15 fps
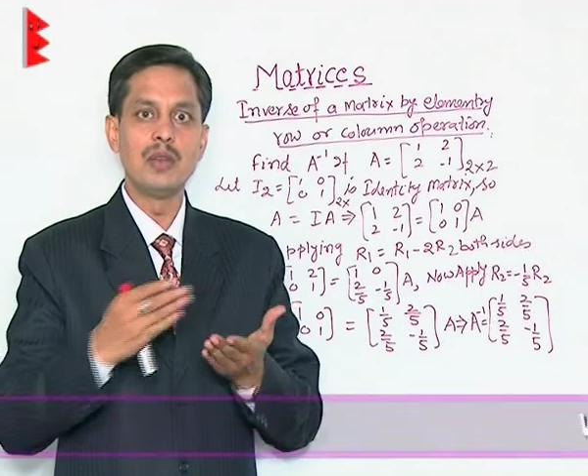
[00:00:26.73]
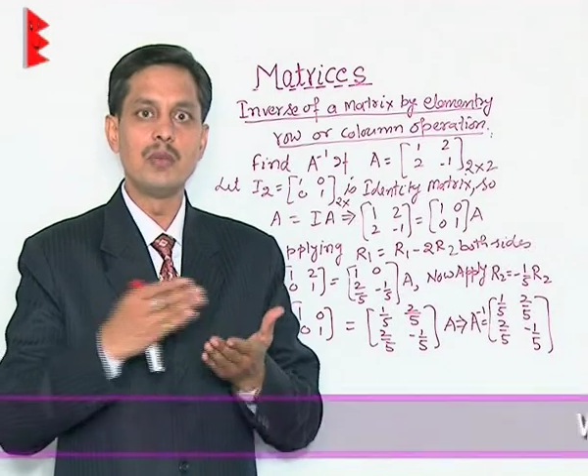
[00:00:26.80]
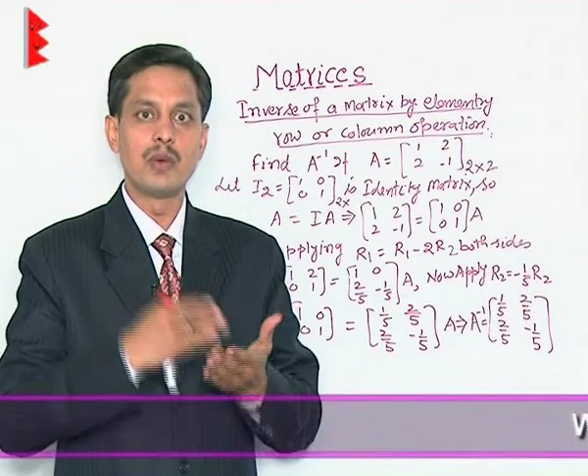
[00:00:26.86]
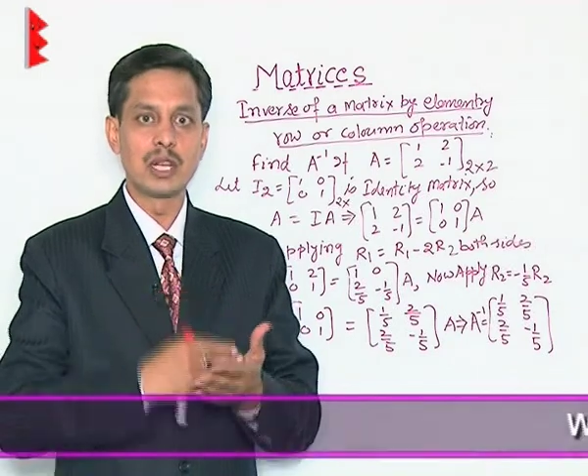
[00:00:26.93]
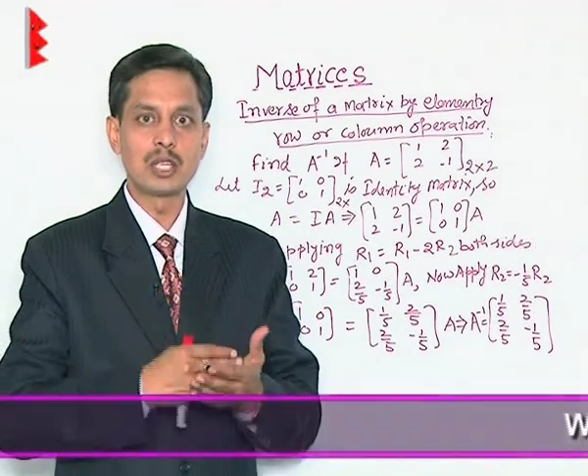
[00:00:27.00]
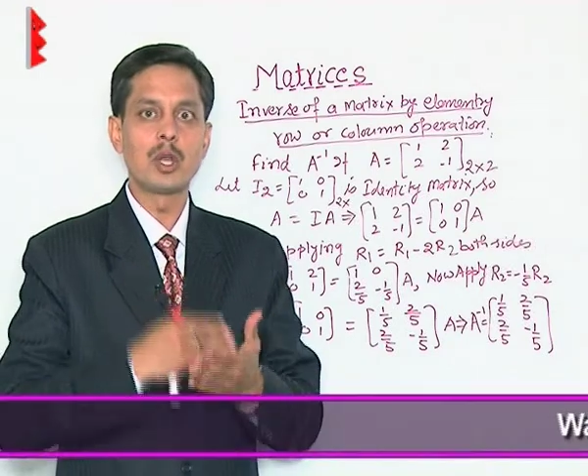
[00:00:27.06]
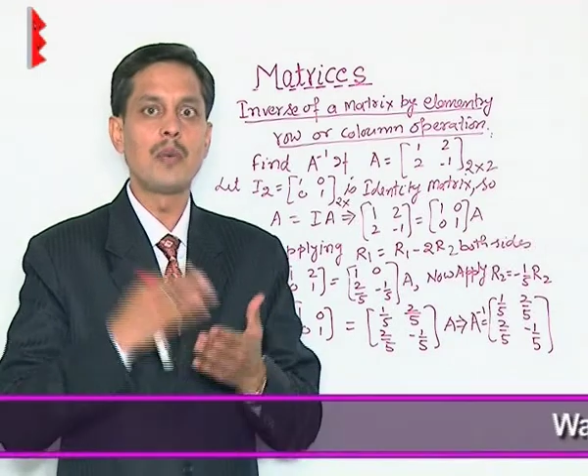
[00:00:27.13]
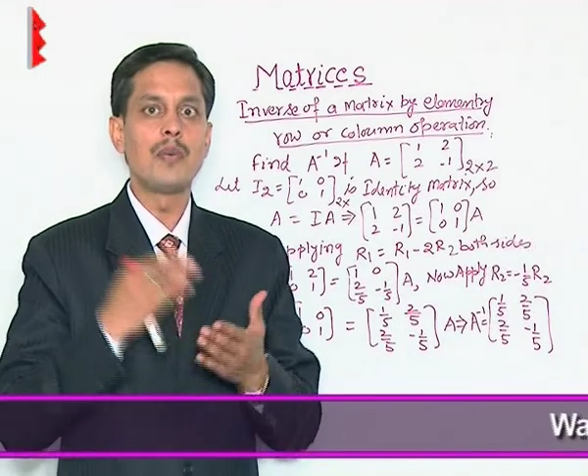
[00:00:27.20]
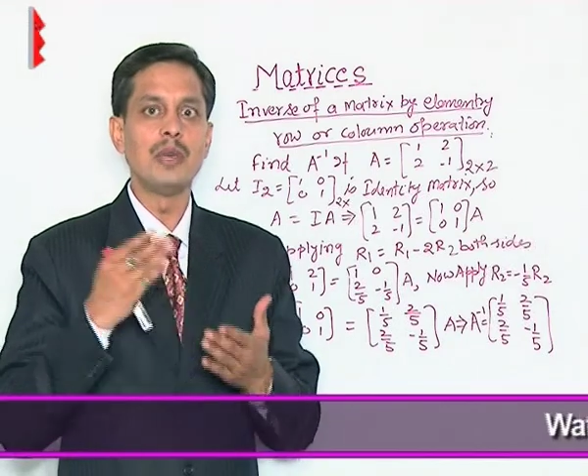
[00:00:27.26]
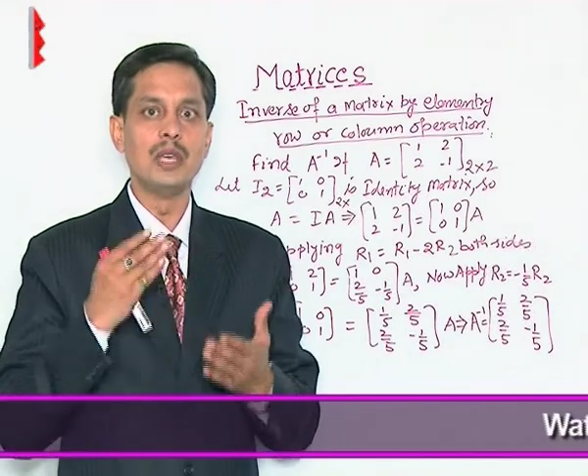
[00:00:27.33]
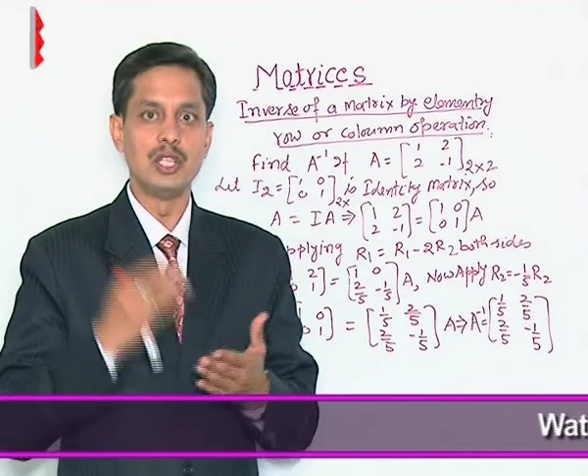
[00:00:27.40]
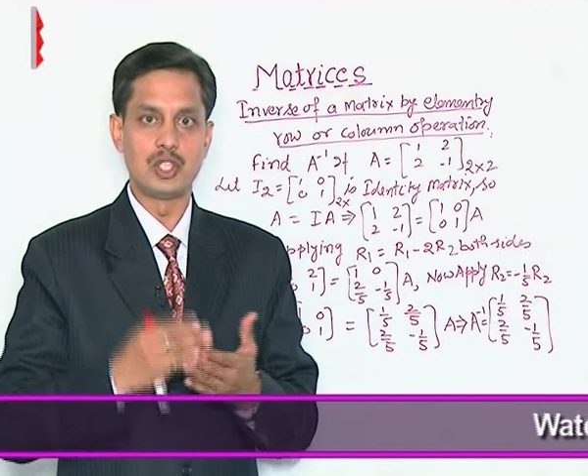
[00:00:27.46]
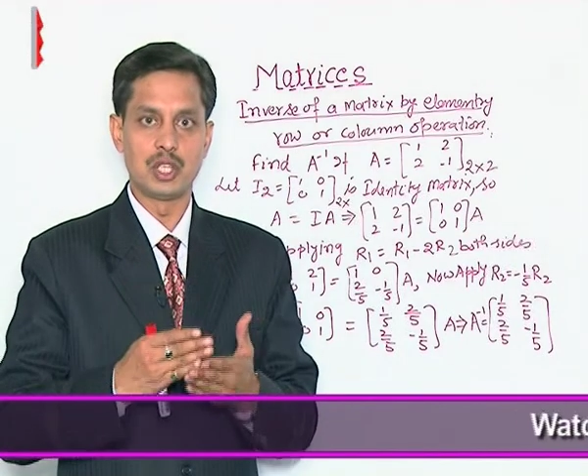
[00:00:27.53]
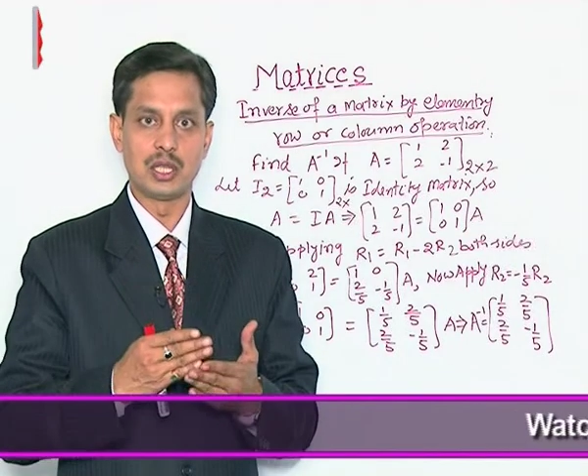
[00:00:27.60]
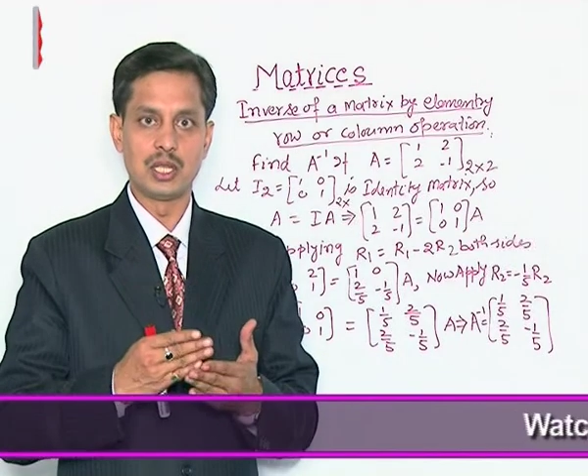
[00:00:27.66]
inverse of
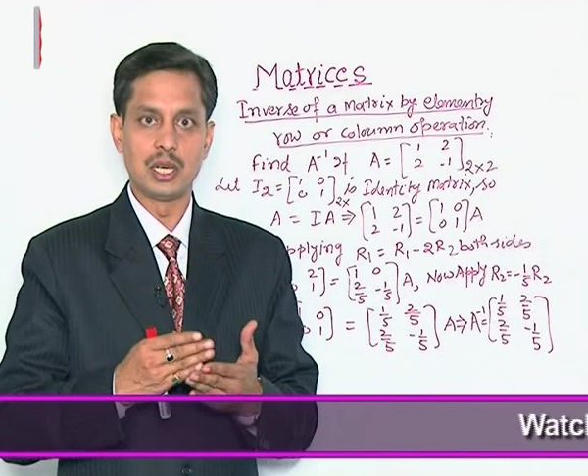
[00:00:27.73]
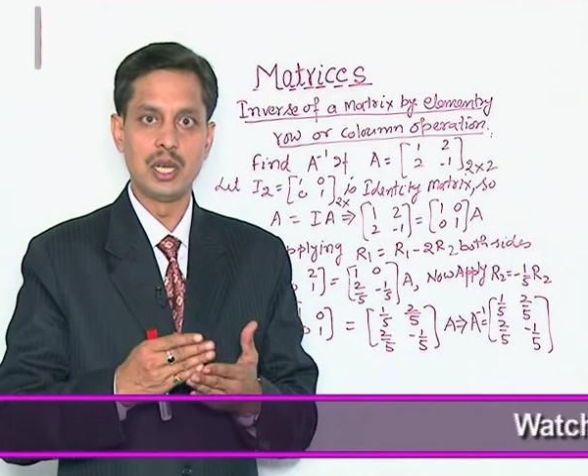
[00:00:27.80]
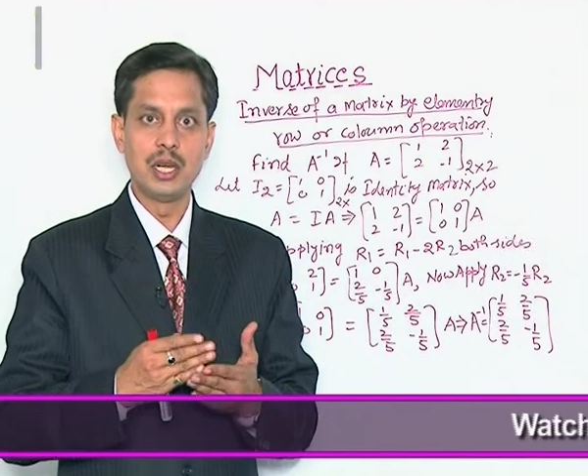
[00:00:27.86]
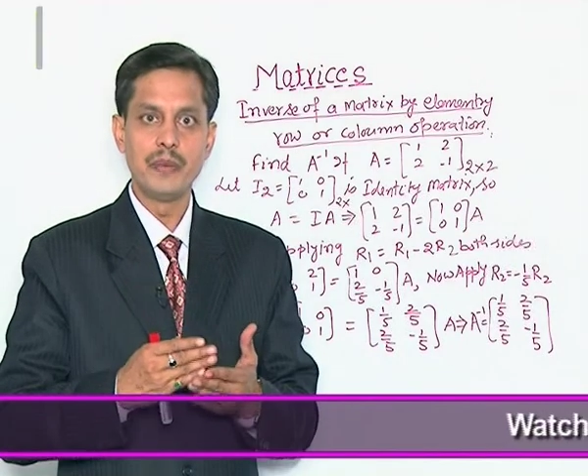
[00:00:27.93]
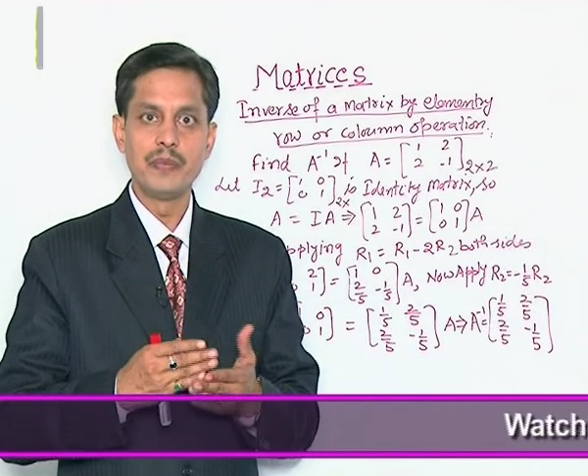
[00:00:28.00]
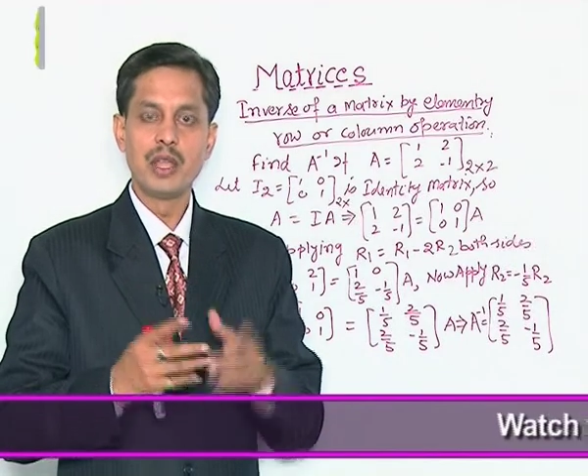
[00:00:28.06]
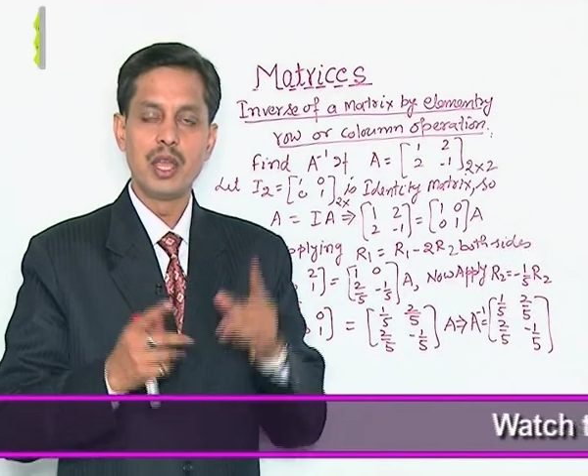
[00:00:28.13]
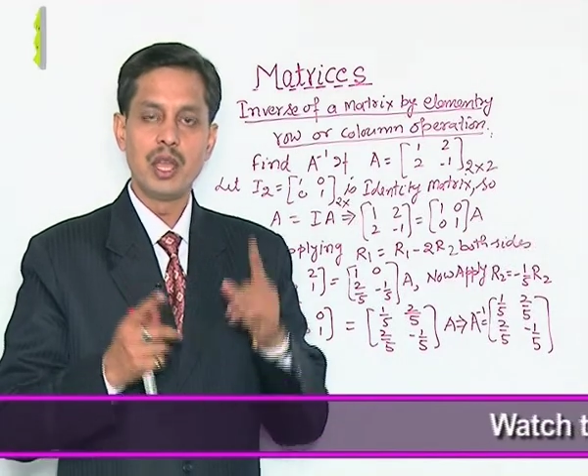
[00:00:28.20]
each other